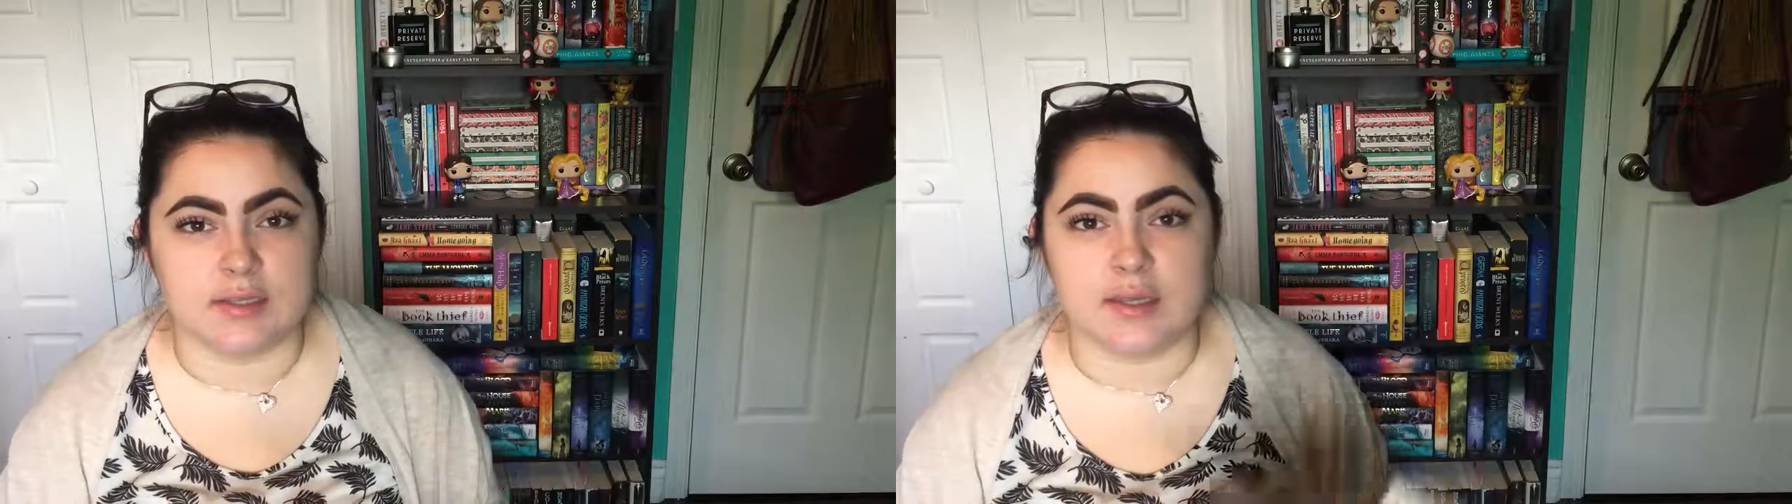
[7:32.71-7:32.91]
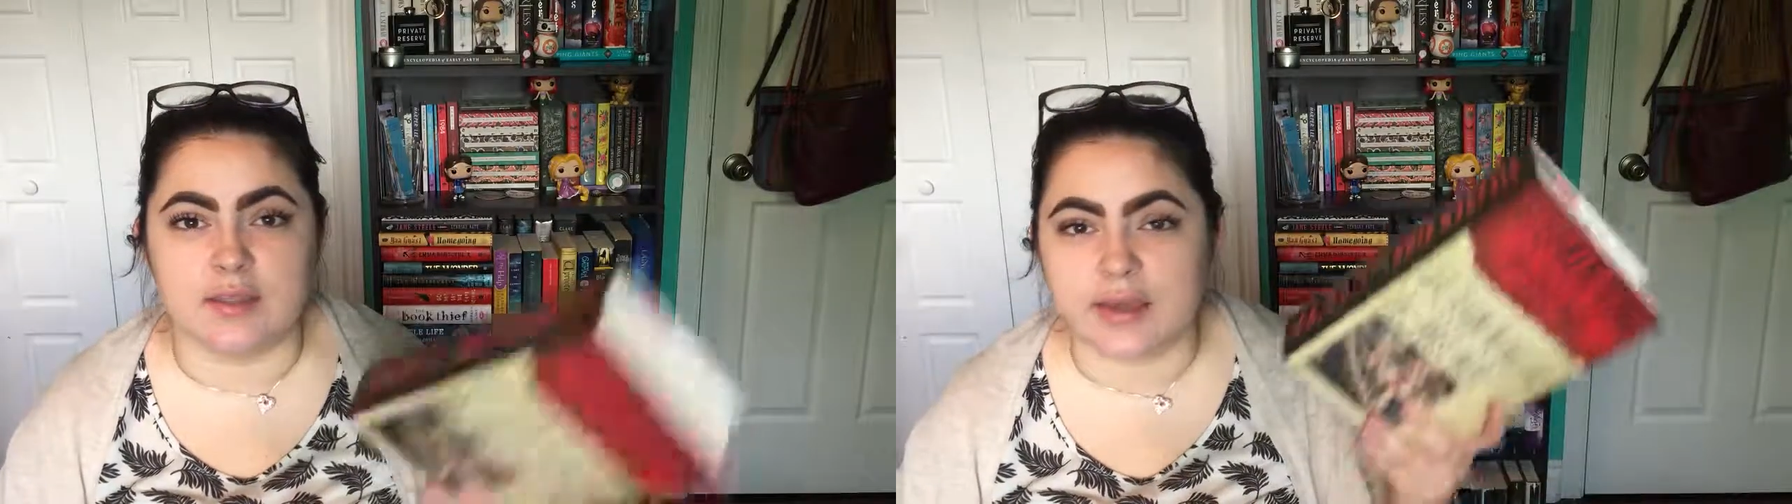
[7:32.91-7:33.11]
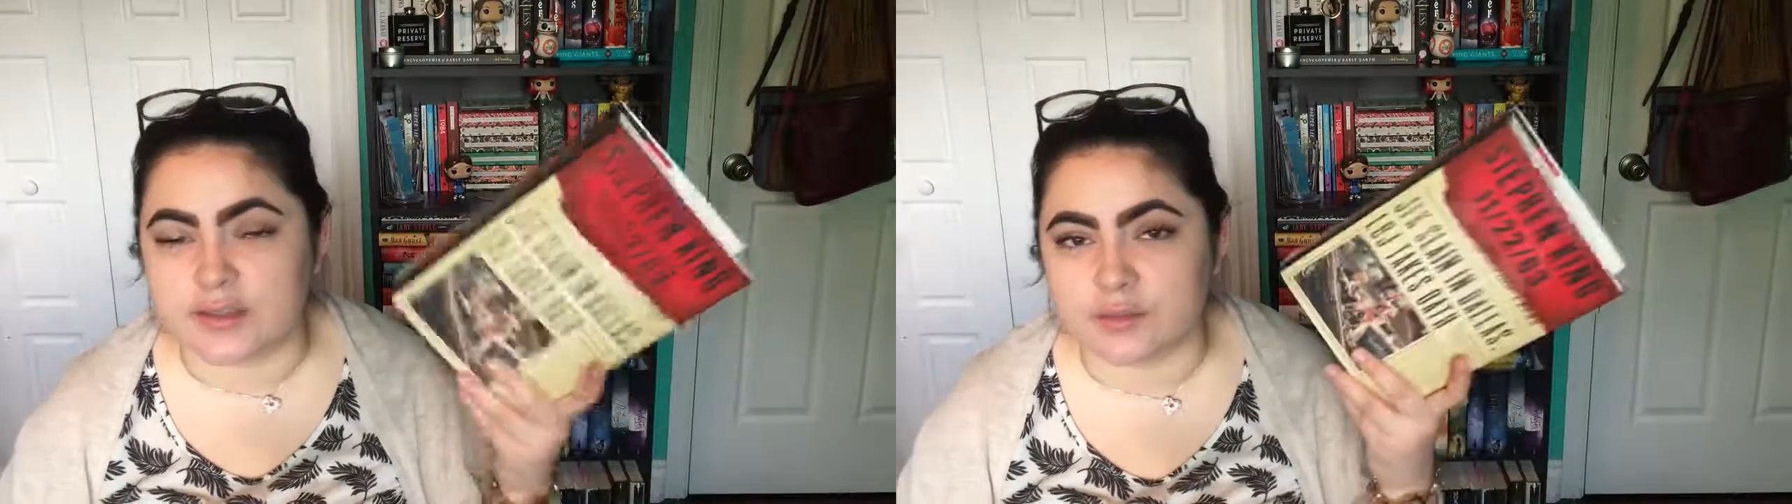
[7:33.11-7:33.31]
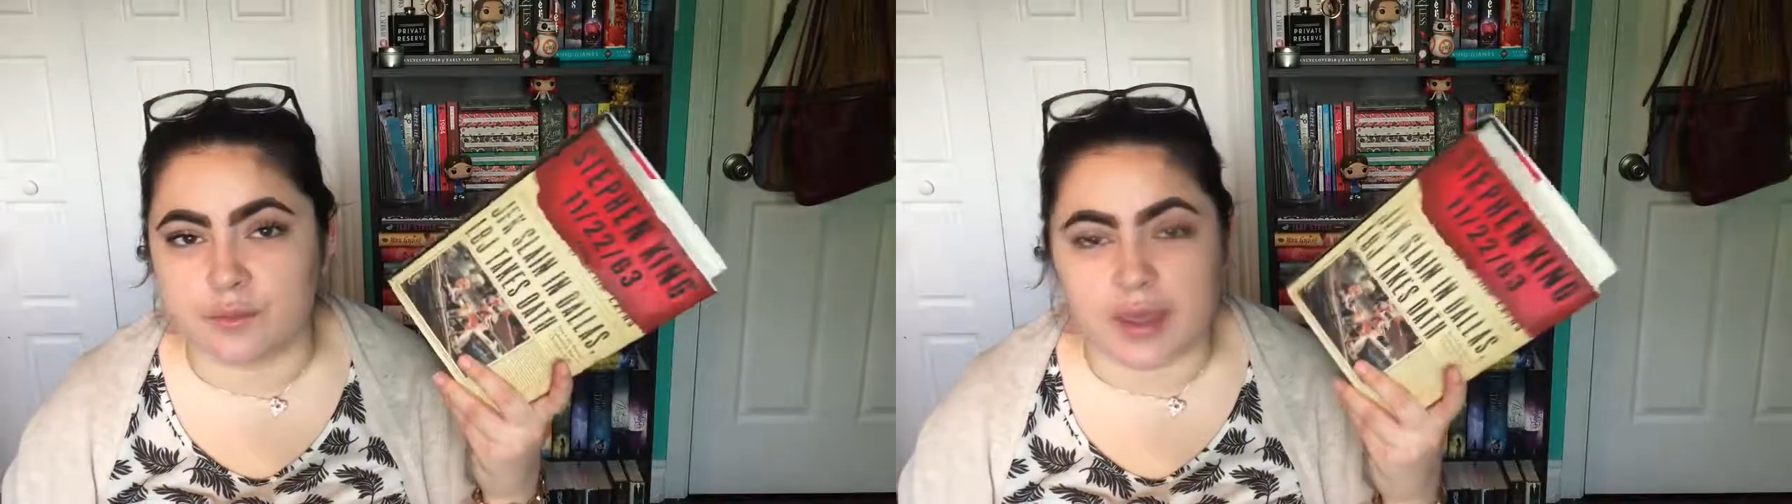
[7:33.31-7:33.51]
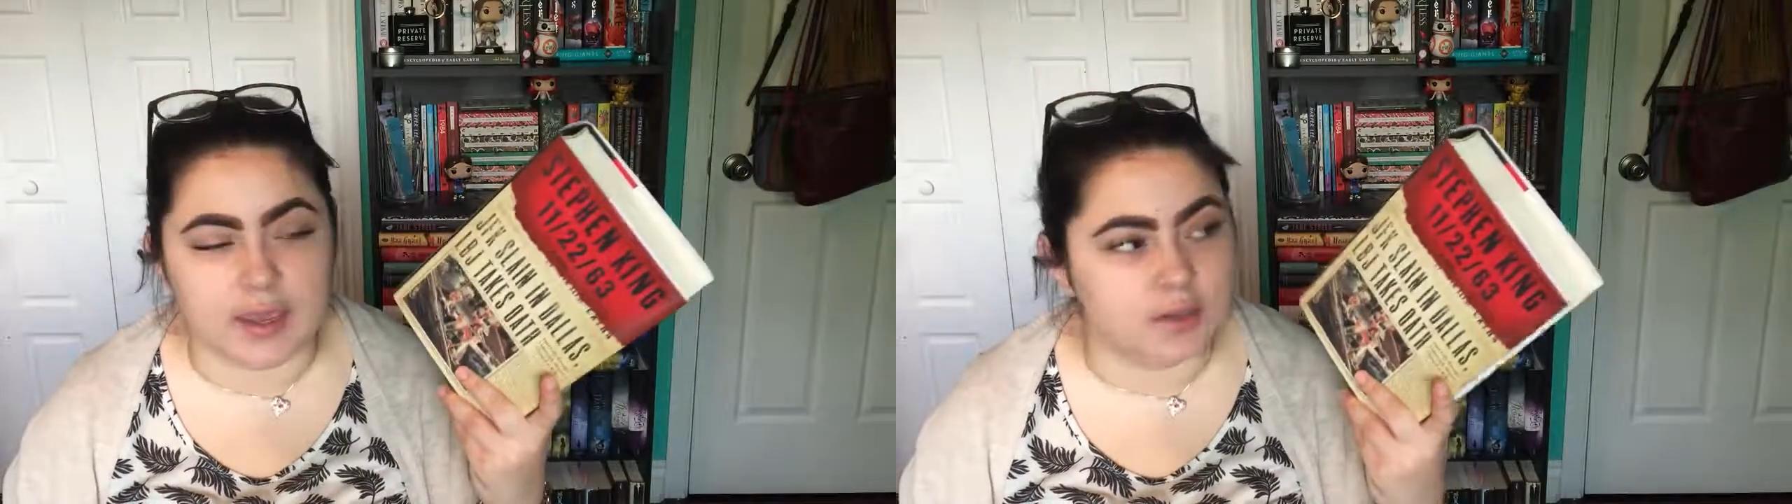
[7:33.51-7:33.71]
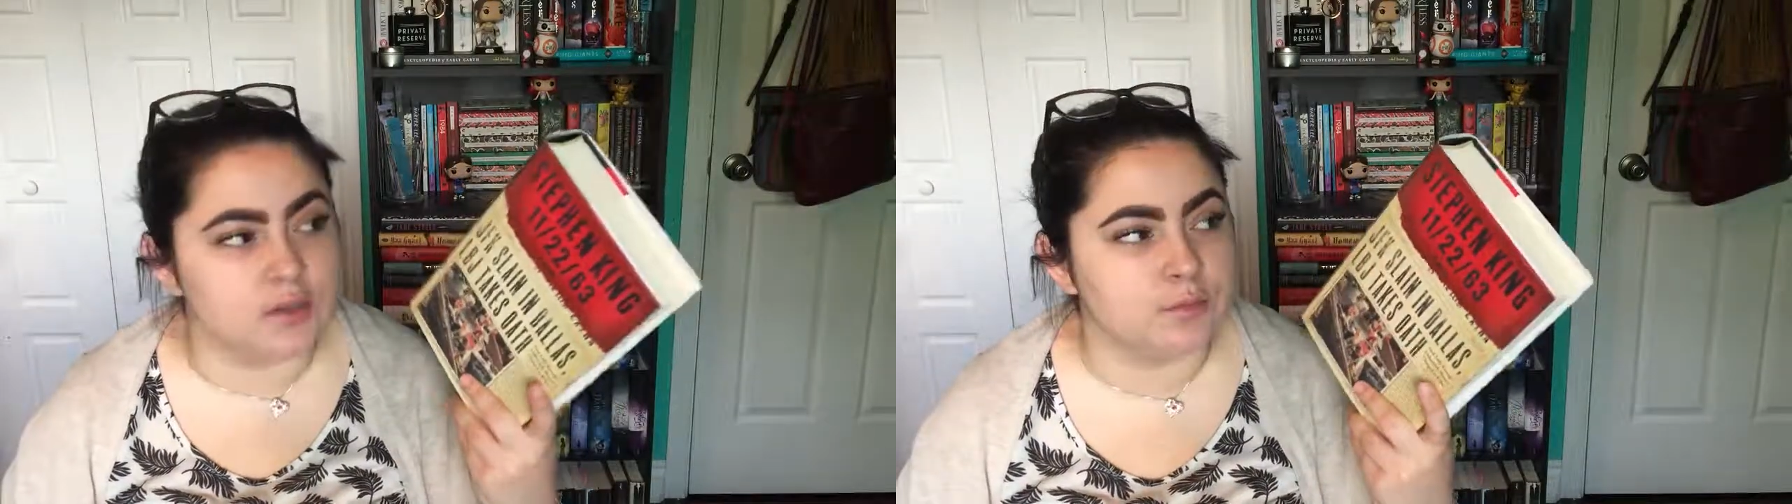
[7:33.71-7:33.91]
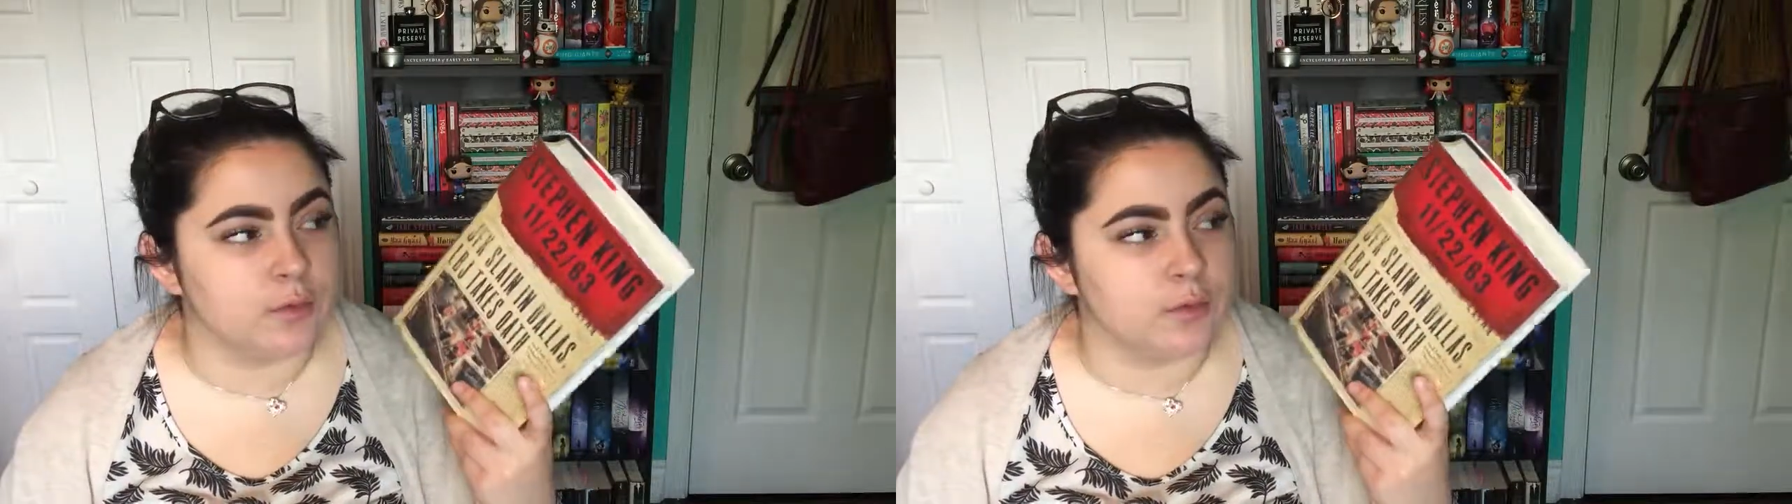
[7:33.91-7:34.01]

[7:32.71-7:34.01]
the thousand page